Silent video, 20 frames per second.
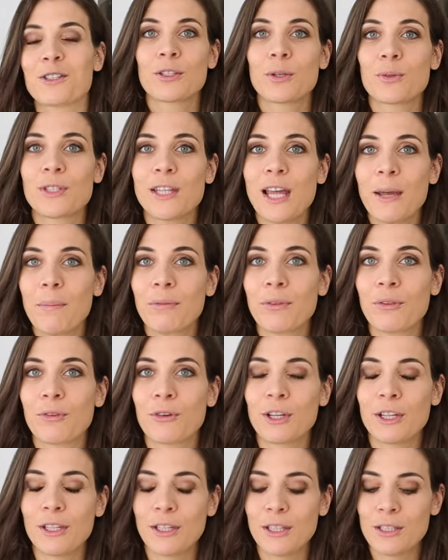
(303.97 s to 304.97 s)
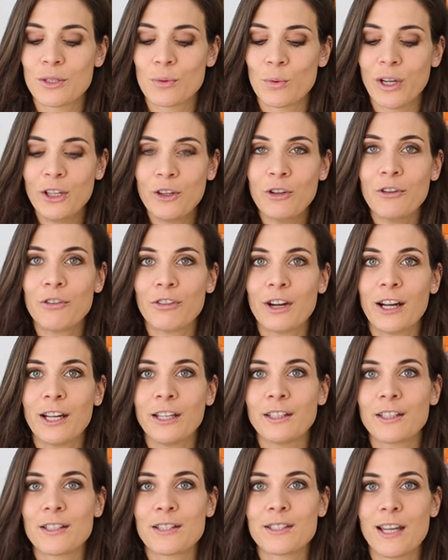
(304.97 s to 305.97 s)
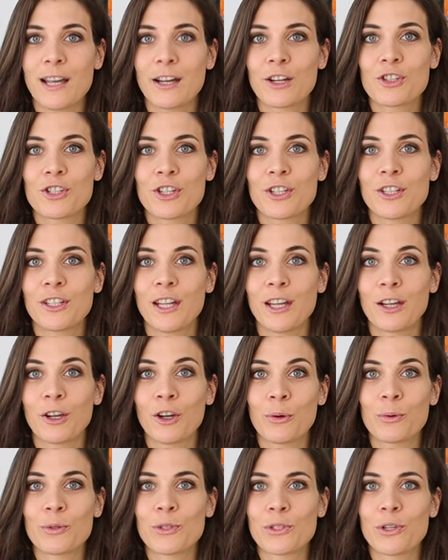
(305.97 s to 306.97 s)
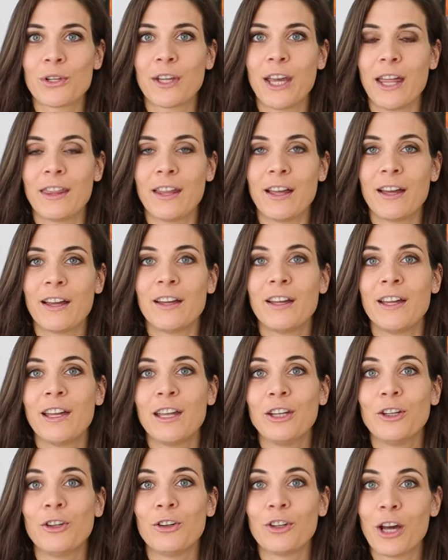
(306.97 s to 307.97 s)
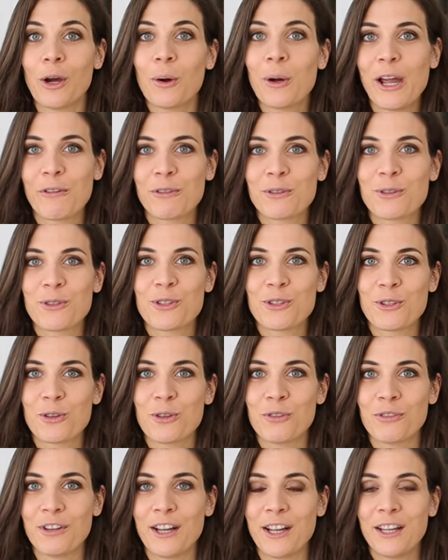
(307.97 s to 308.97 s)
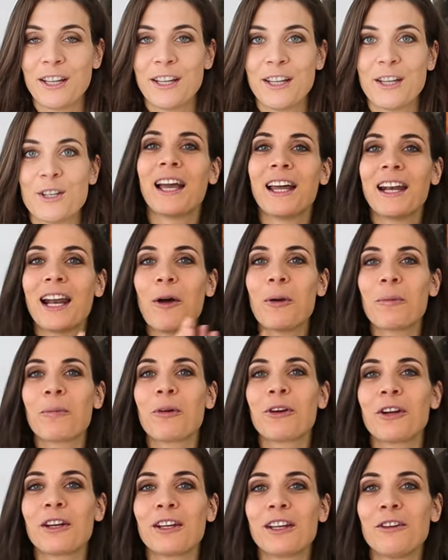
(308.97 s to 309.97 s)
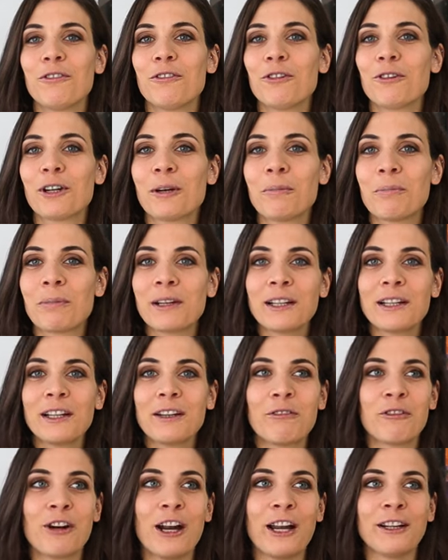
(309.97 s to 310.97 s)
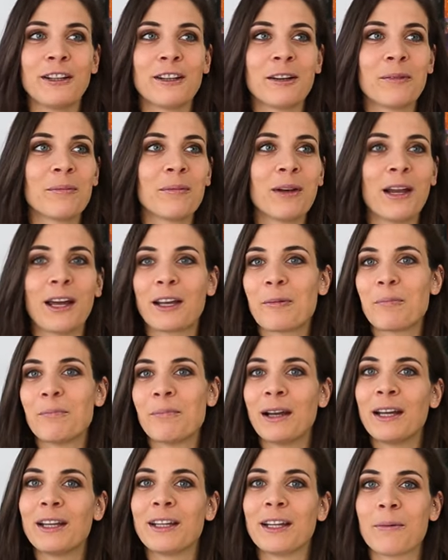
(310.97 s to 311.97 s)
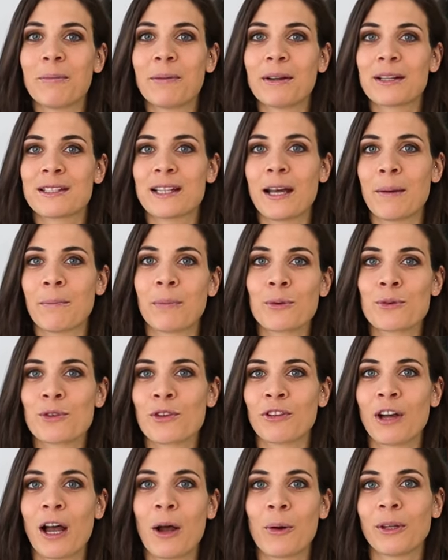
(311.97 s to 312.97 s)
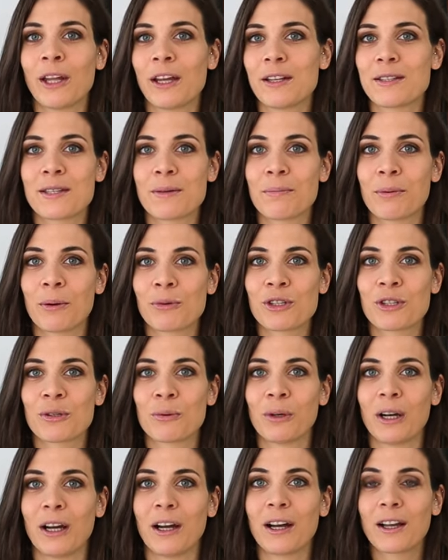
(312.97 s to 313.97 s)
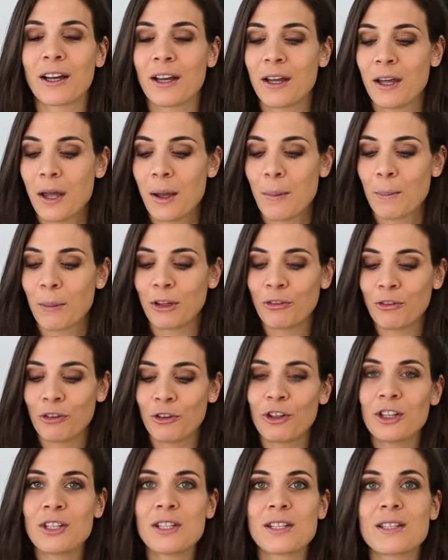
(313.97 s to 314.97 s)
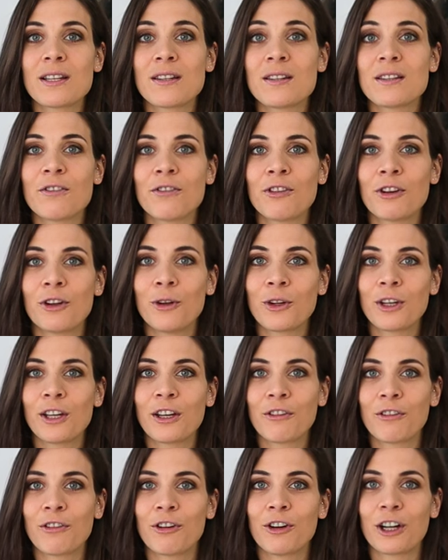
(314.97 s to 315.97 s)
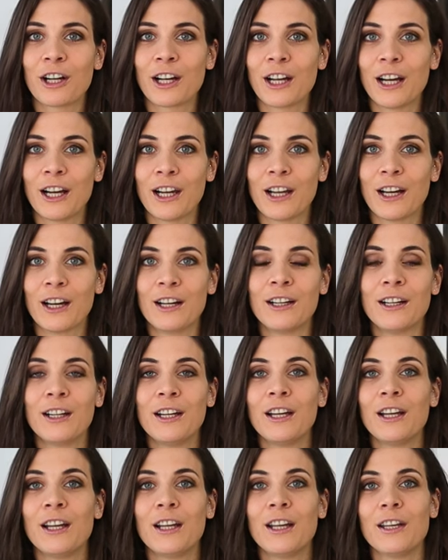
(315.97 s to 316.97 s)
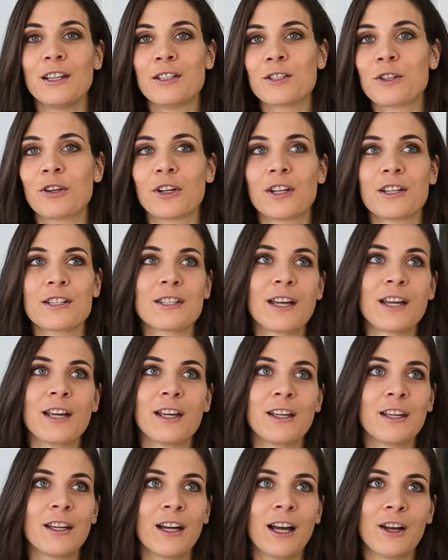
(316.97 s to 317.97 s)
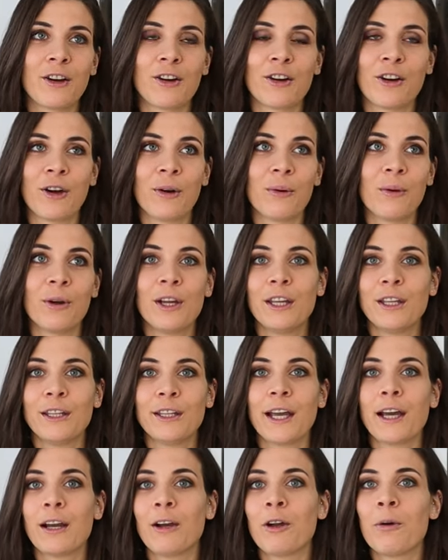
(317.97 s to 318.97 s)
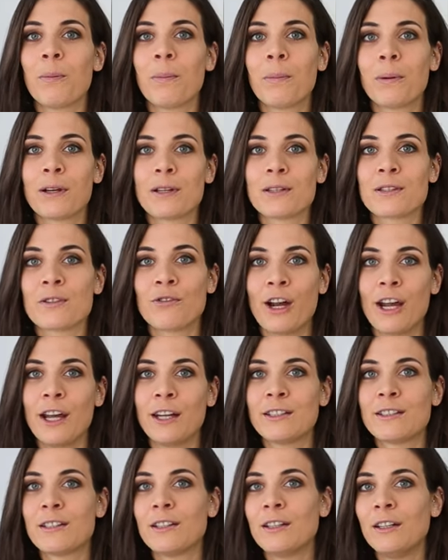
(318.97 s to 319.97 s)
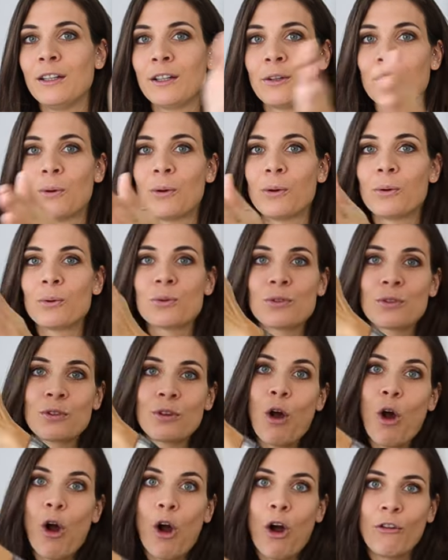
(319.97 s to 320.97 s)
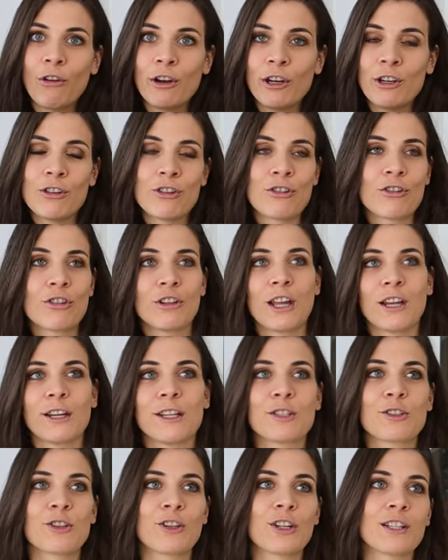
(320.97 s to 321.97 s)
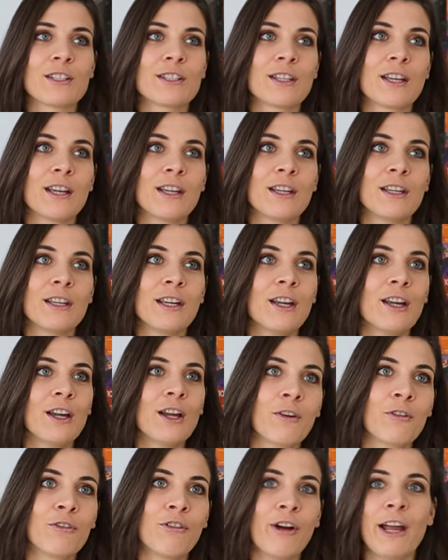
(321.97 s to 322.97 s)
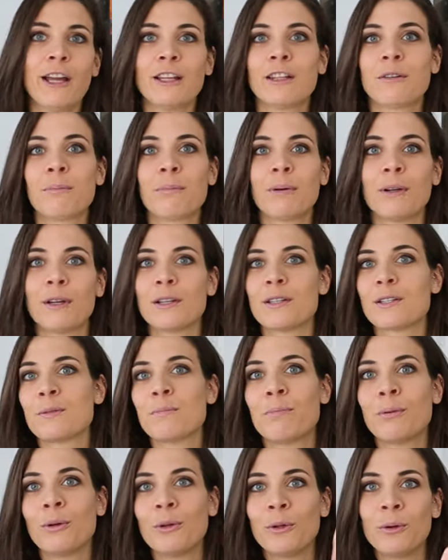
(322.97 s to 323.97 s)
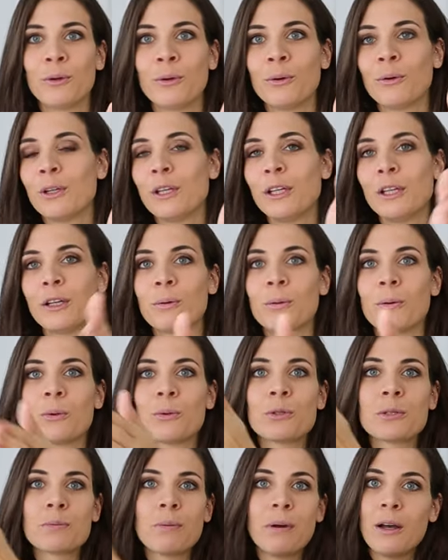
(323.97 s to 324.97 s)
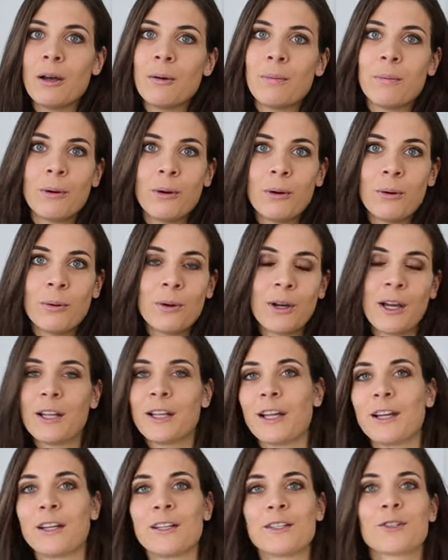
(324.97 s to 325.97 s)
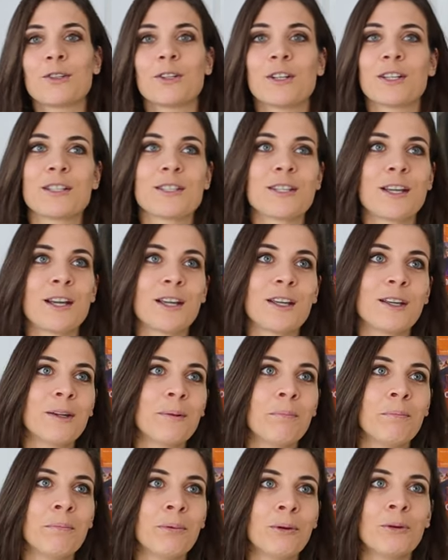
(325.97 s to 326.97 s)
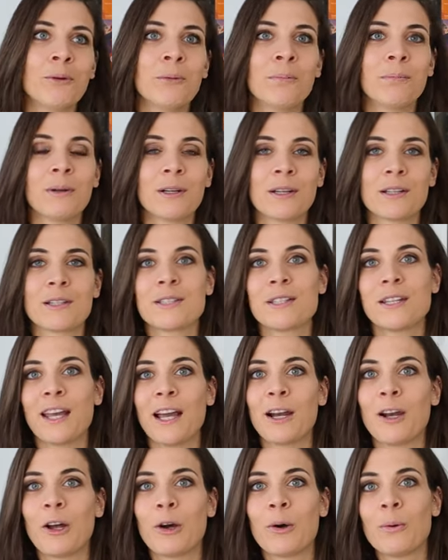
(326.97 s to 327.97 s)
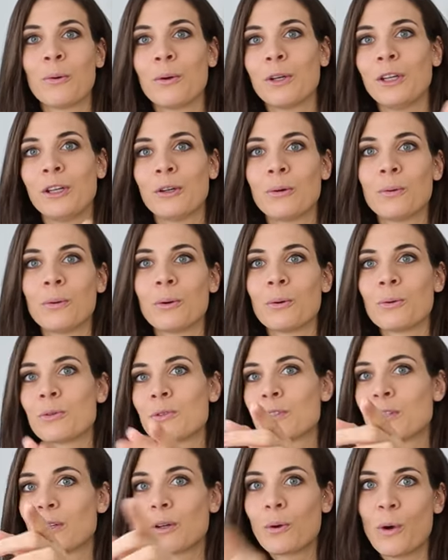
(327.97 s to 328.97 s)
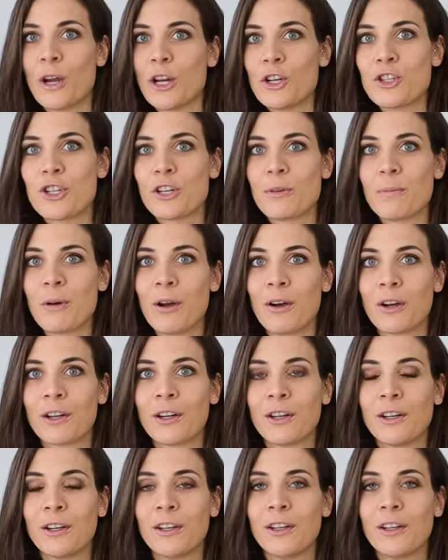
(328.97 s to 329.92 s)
So step three is when you find the section that goes together, you now have to solve it. And now I'm gonna give you completely random, like made up examples of how that's supposed to work. But for instance, if you're looking for a color, it's gonna say, I don't know, yellow plus red equals orange. Then it's gonna say red plus blue equals purple. And then it's gonna say blue plus yellow equals question mark.